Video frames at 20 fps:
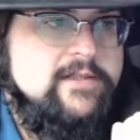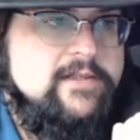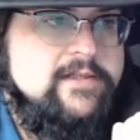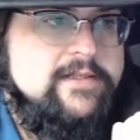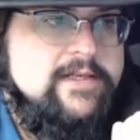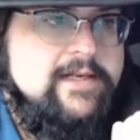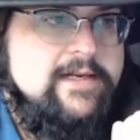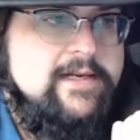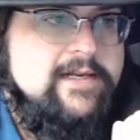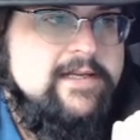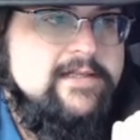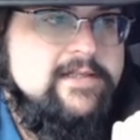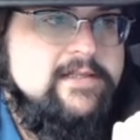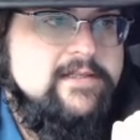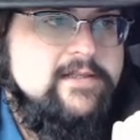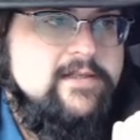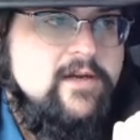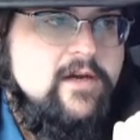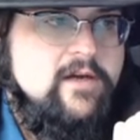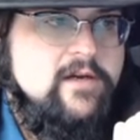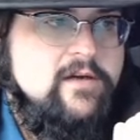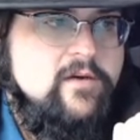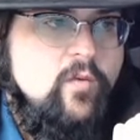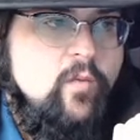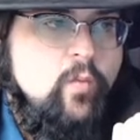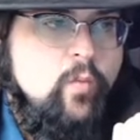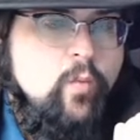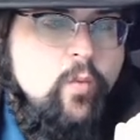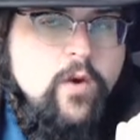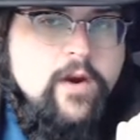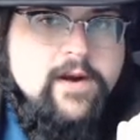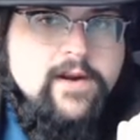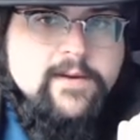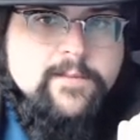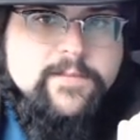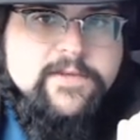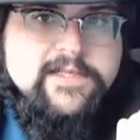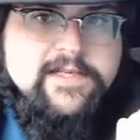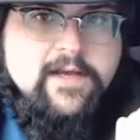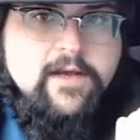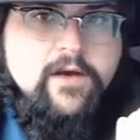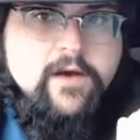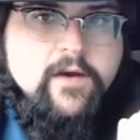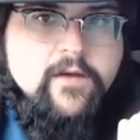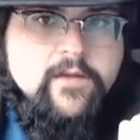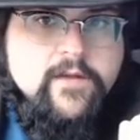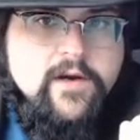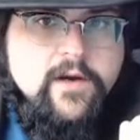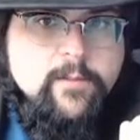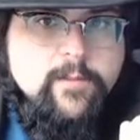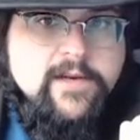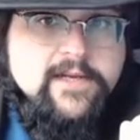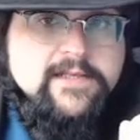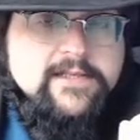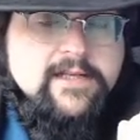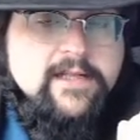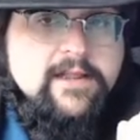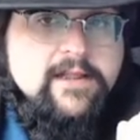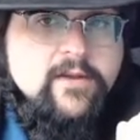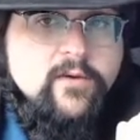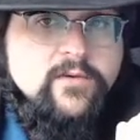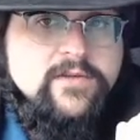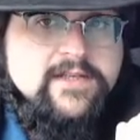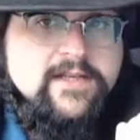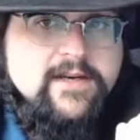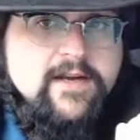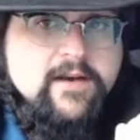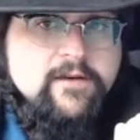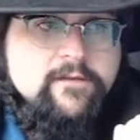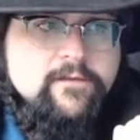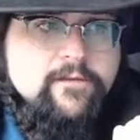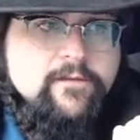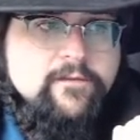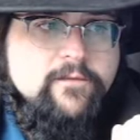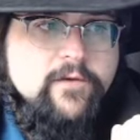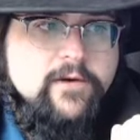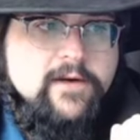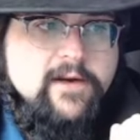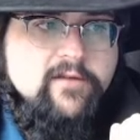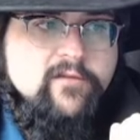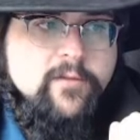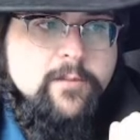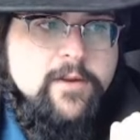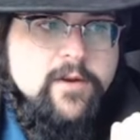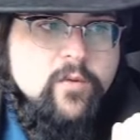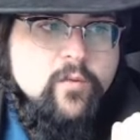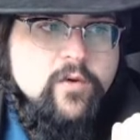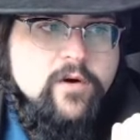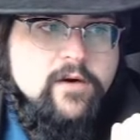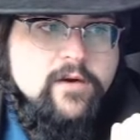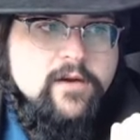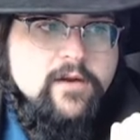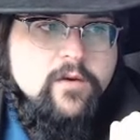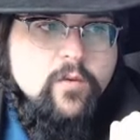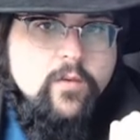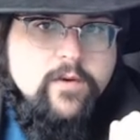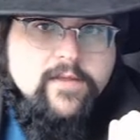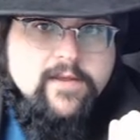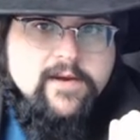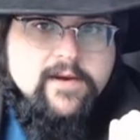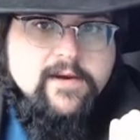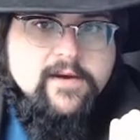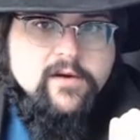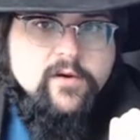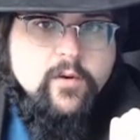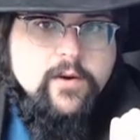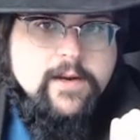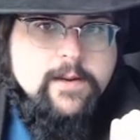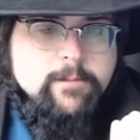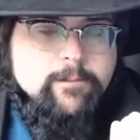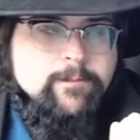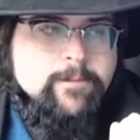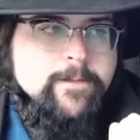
See, it's not 100% on there, but it's close enough for government work within a degree.